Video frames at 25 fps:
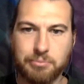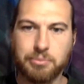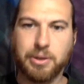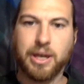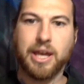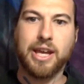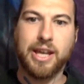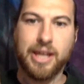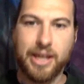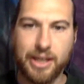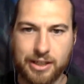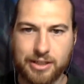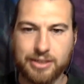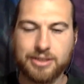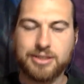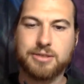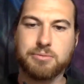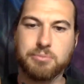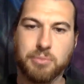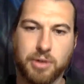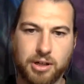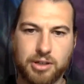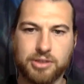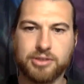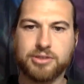paying
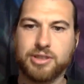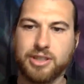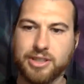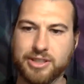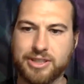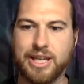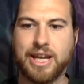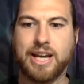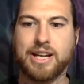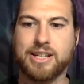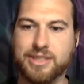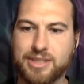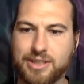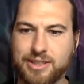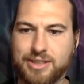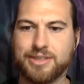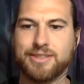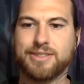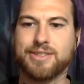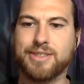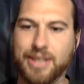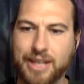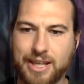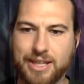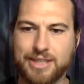small
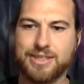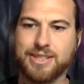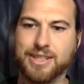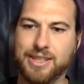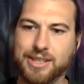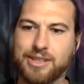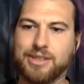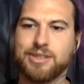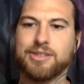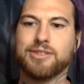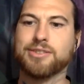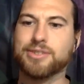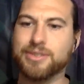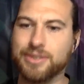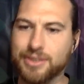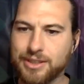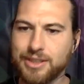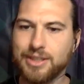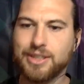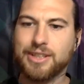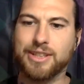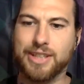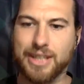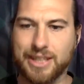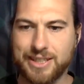transactions as it goes.
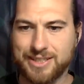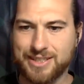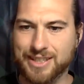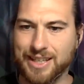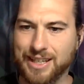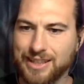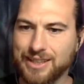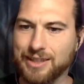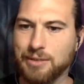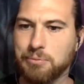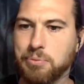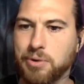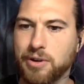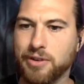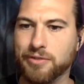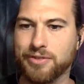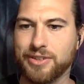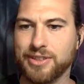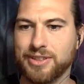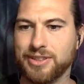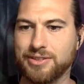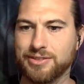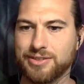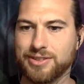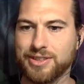That's like the
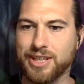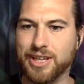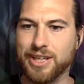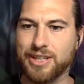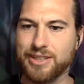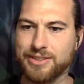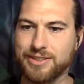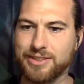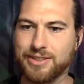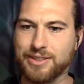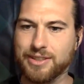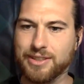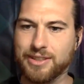perfect use case.